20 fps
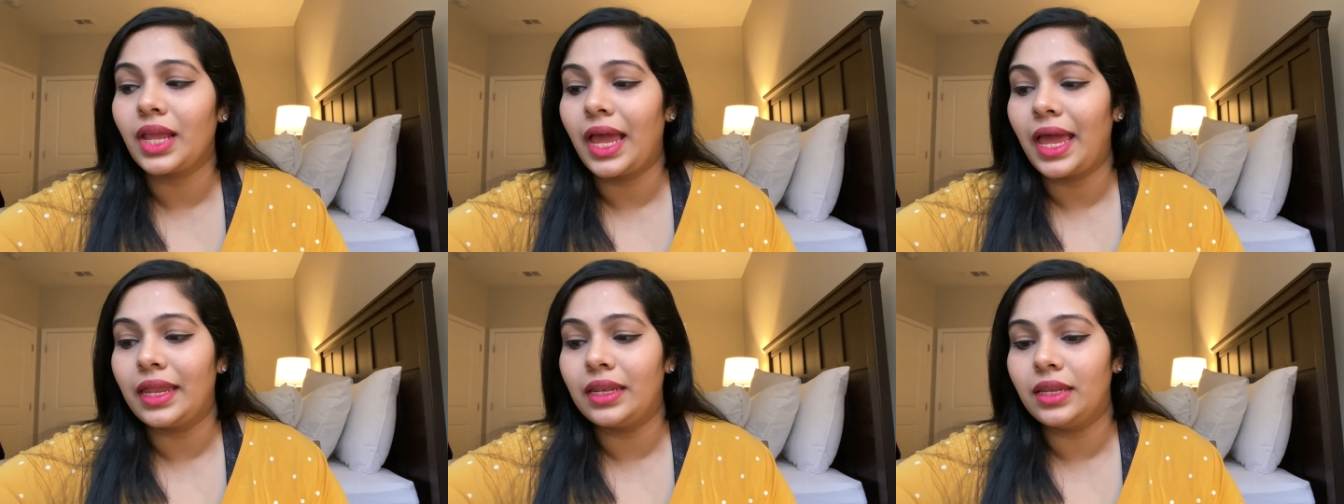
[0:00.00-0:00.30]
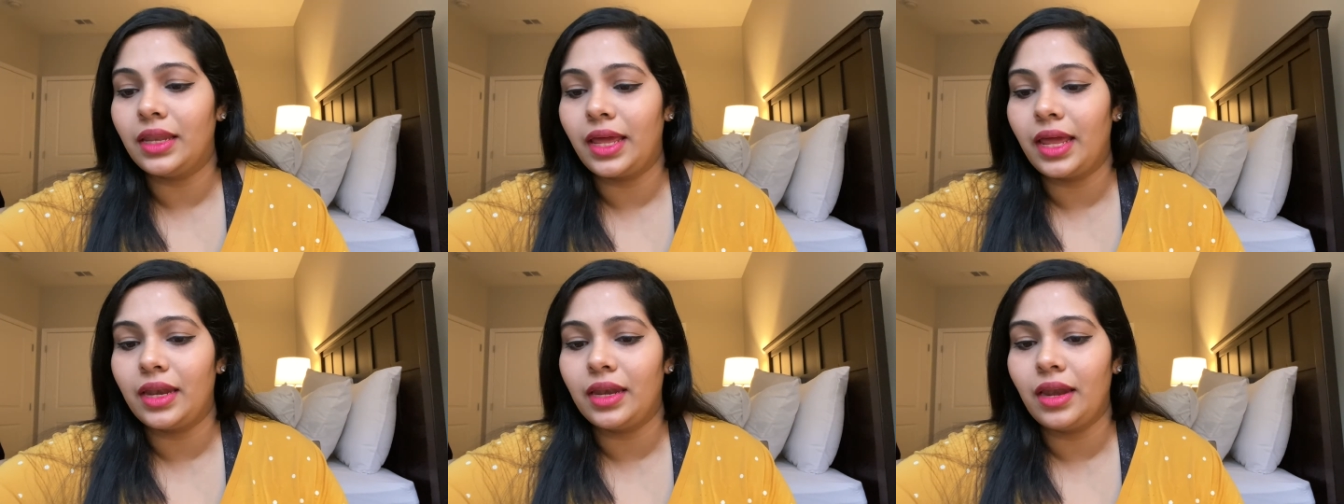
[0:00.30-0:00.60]

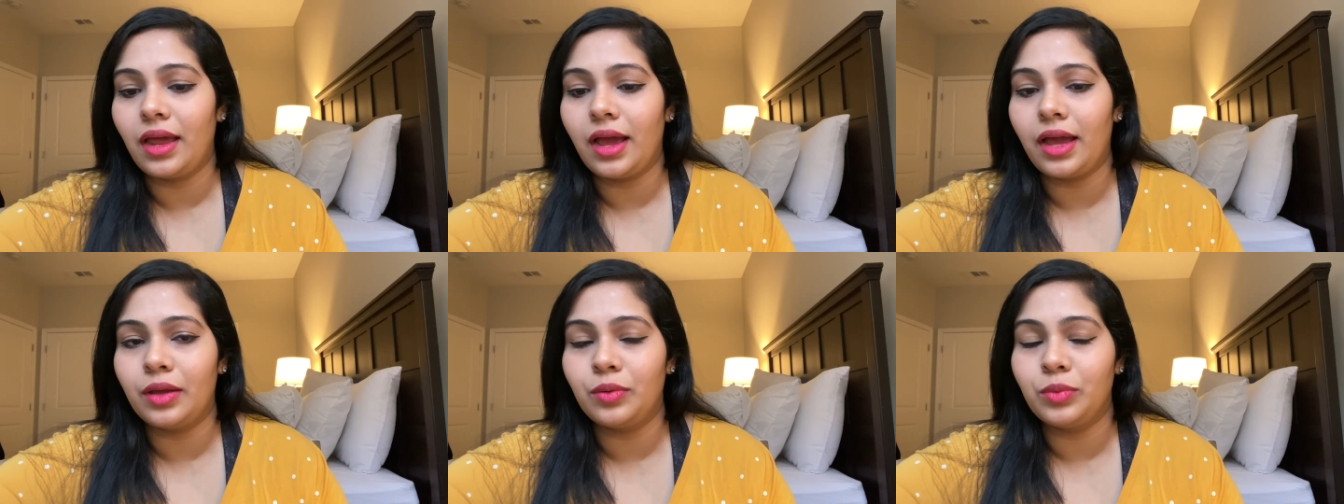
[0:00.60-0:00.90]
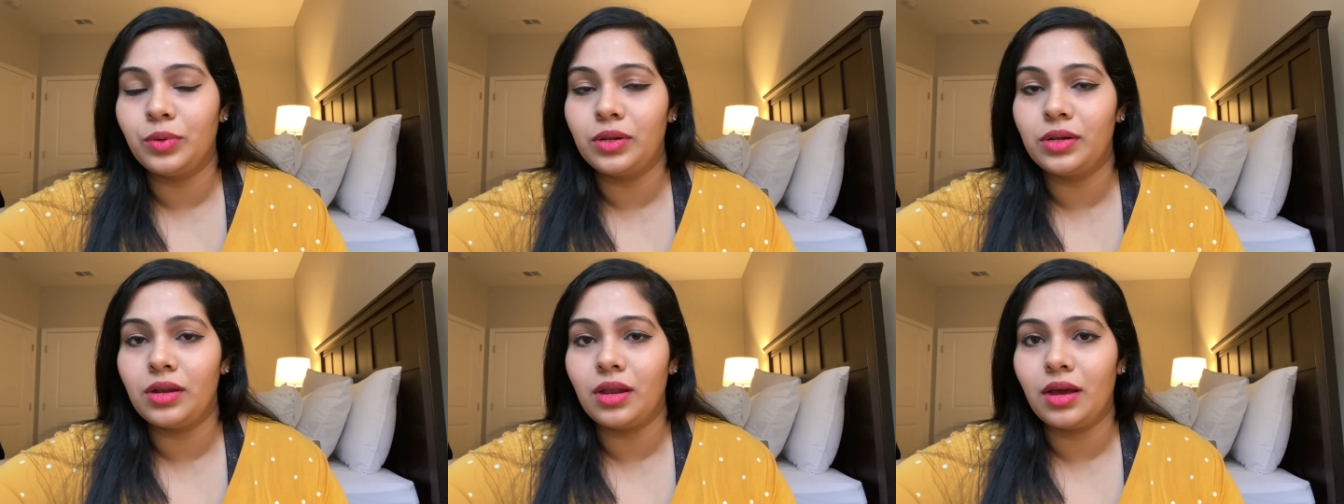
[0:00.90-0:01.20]
and then I
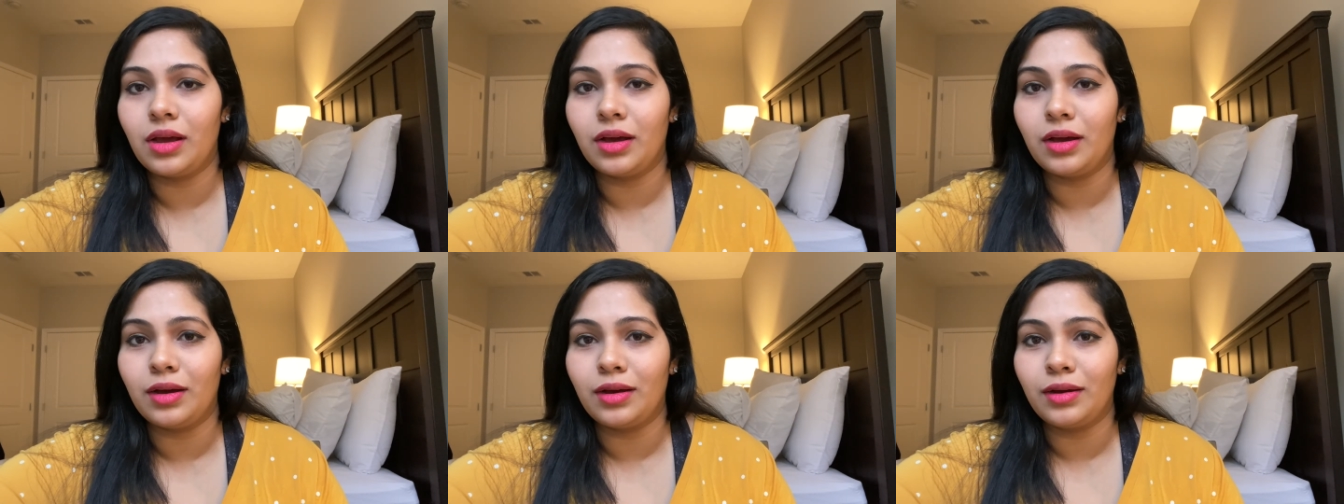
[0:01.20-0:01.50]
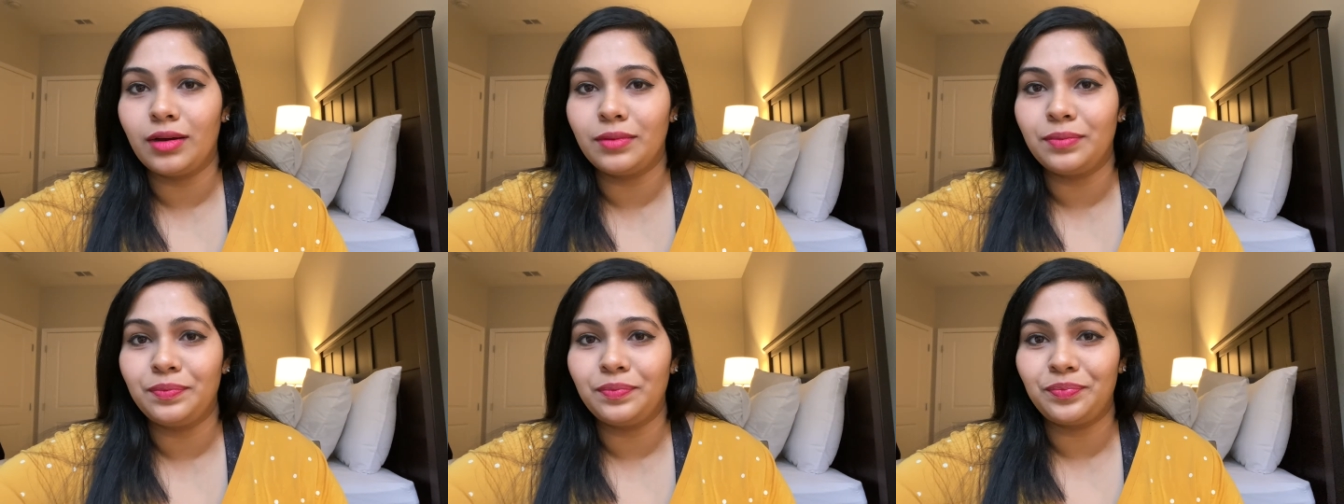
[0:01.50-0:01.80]

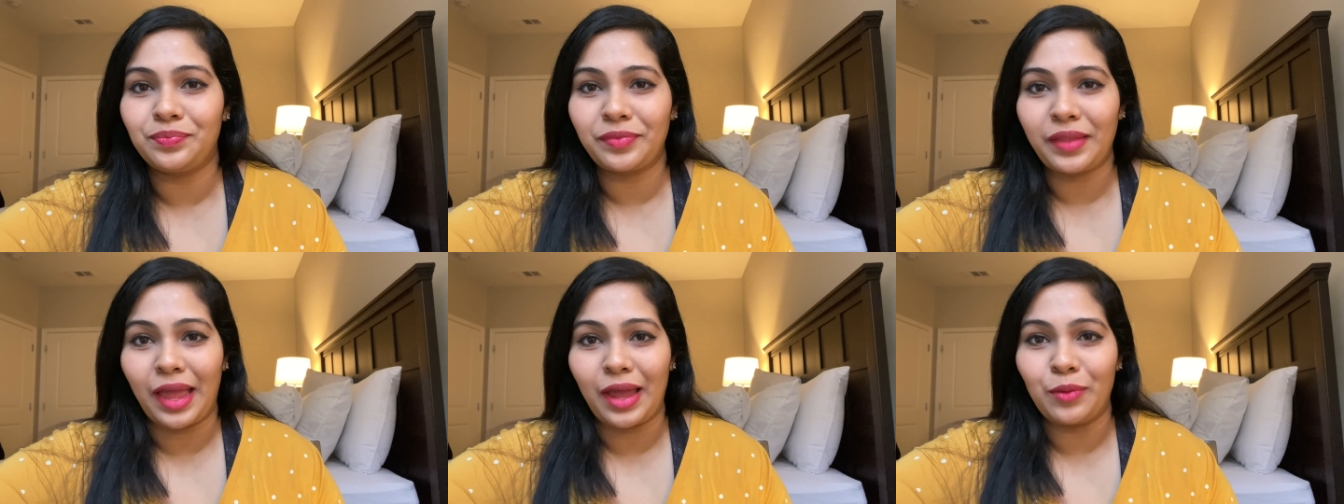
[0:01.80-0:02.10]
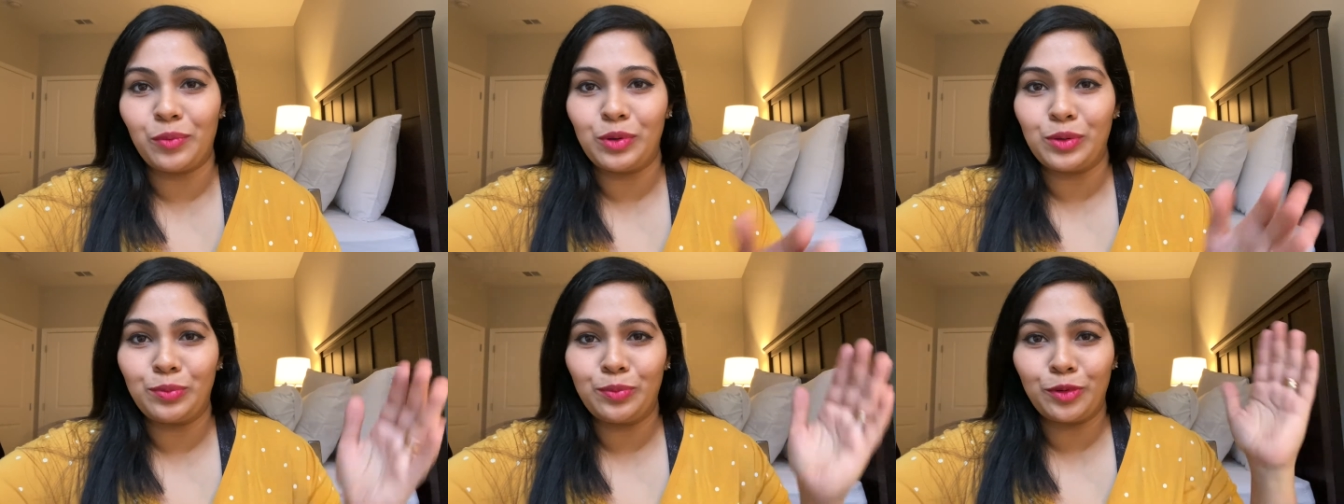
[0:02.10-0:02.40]

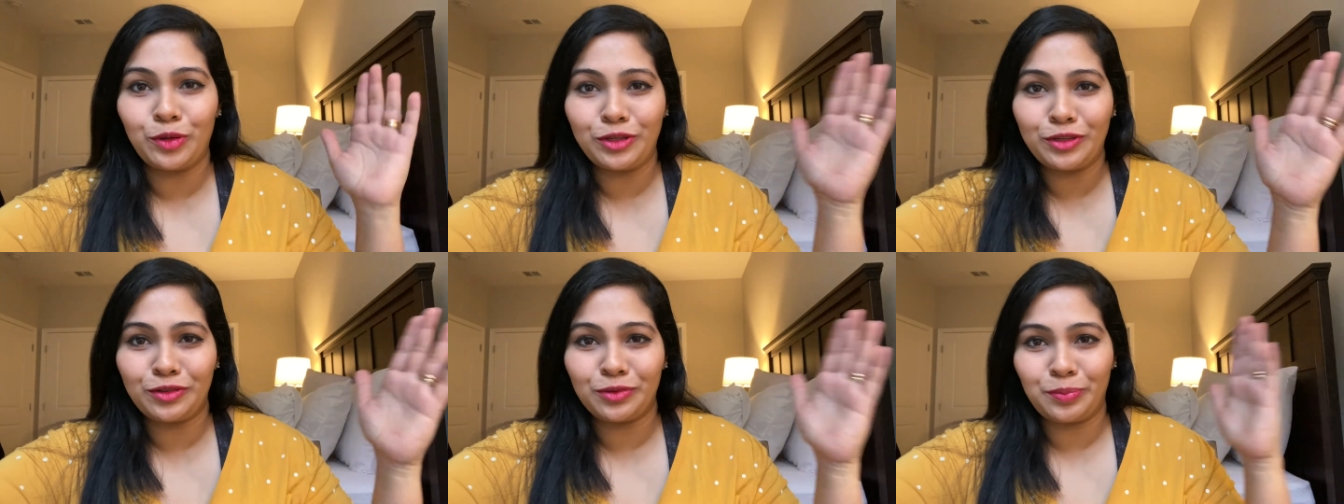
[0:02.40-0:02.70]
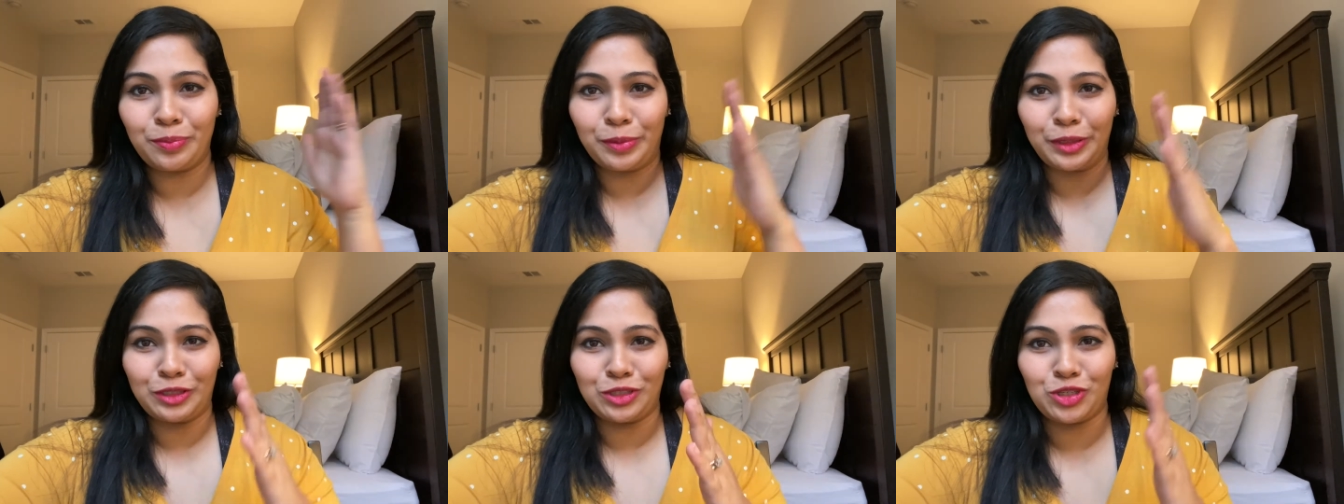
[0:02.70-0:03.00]
will
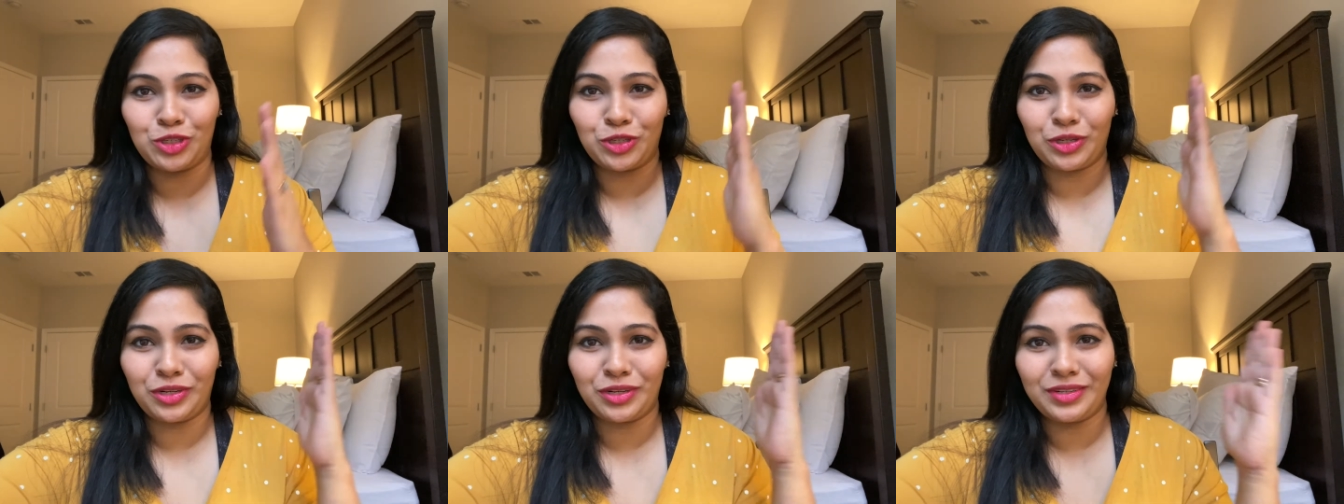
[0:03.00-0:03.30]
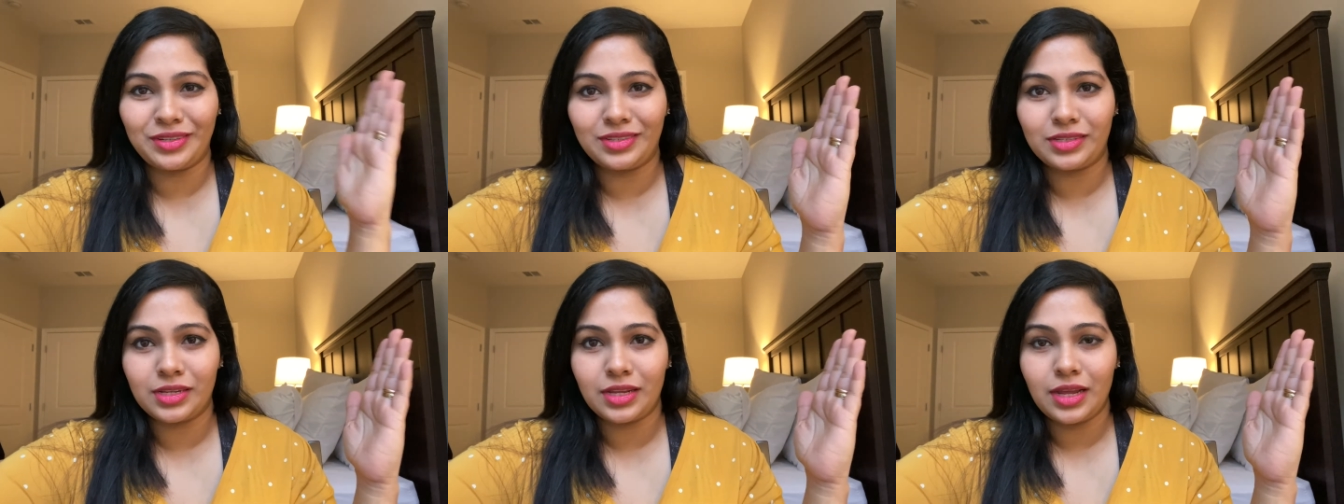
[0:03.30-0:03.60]
put
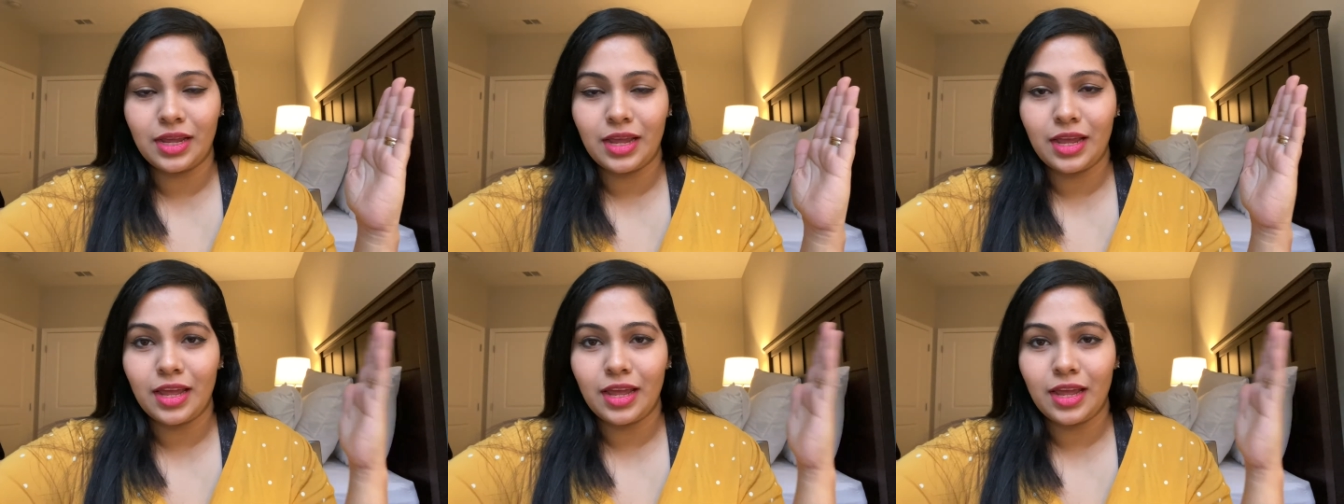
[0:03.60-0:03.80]
pictures